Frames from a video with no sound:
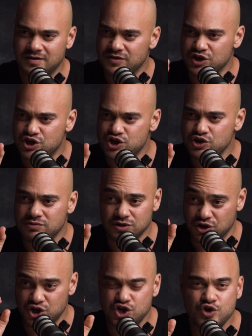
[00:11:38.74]
the
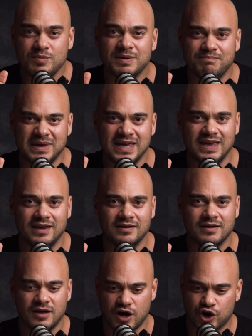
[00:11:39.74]
human
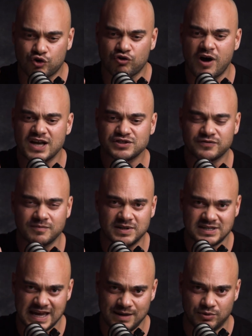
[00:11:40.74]
being across from
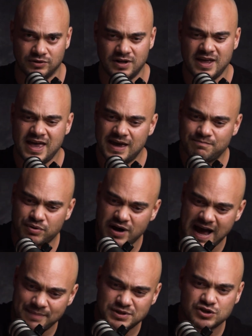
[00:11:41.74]
the table, and
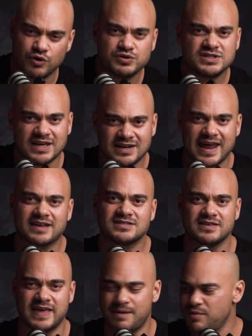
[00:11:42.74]
perhaps go sit next
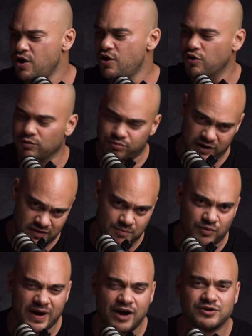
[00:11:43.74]
to them or bring
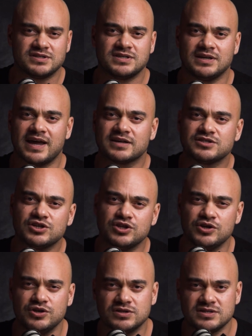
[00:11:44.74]
them around to sit next
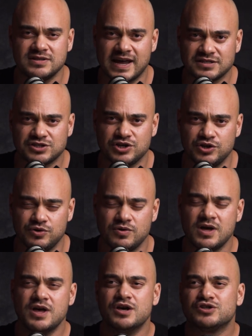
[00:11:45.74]
to you
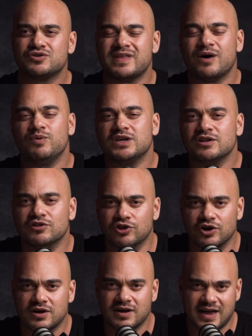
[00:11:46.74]
so that we can
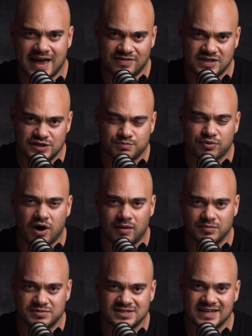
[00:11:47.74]
look at these
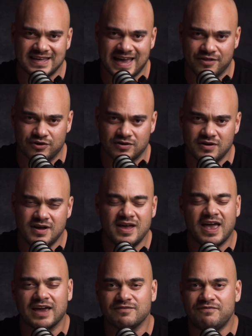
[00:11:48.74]
problems together
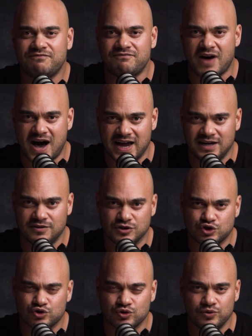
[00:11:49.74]
and find
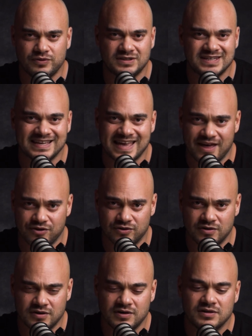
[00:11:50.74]
the truth
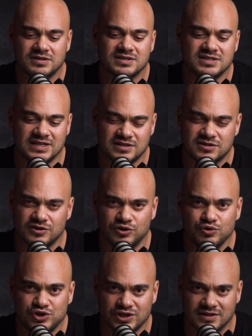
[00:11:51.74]
together to seek
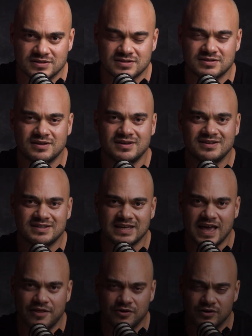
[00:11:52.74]
solutions
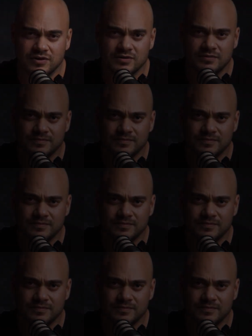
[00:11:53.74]
together.